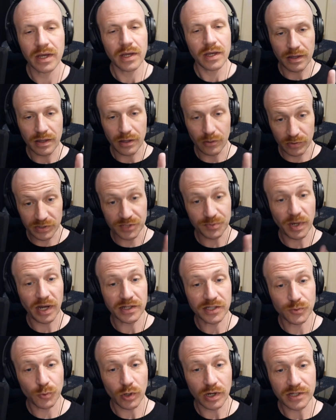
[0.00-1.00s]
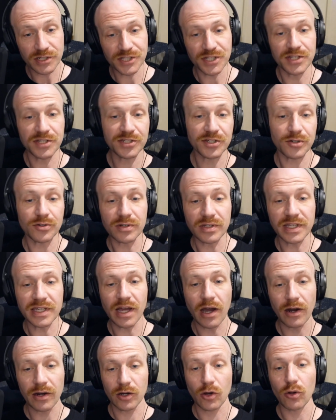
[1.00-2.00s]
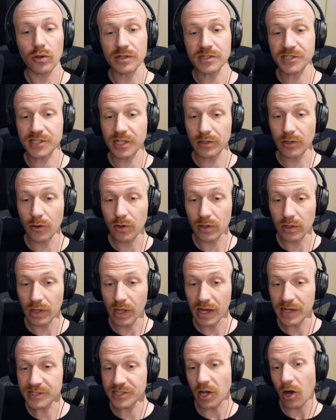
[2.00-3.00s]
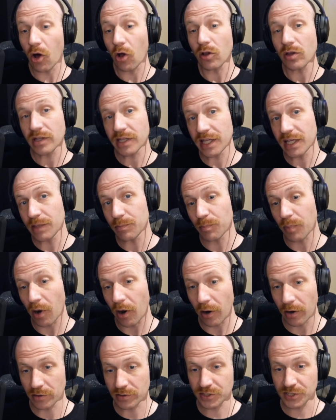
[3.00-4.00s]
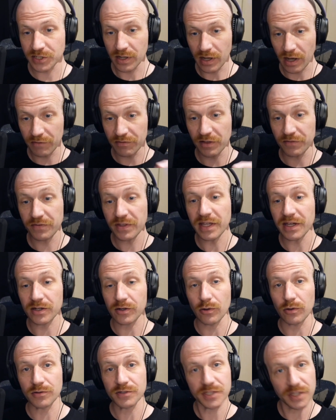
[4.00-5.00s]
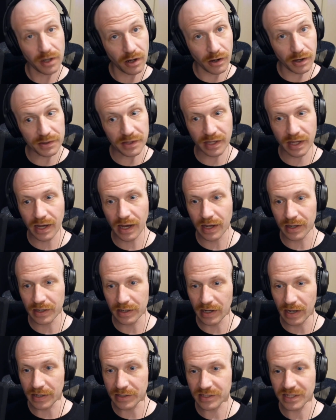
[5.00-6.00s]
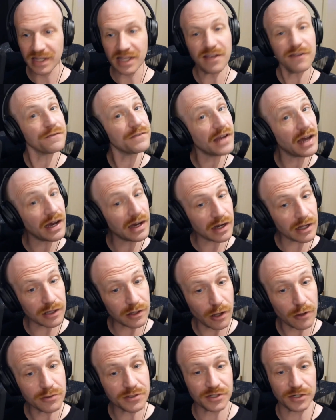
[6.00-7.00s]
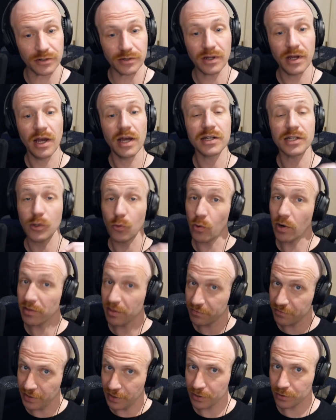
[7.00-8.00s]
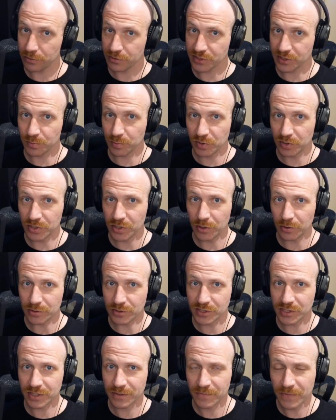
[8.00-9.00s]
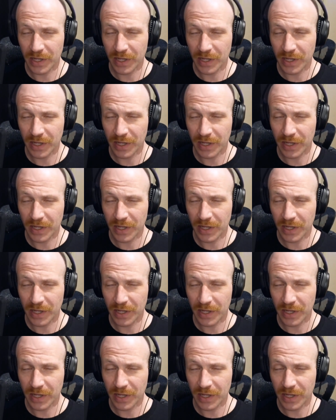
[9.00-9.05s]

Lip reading: The response was, certainly our goal is to localize all key parts of the vehicles on the continent, if not closer to where the vehicles are produced.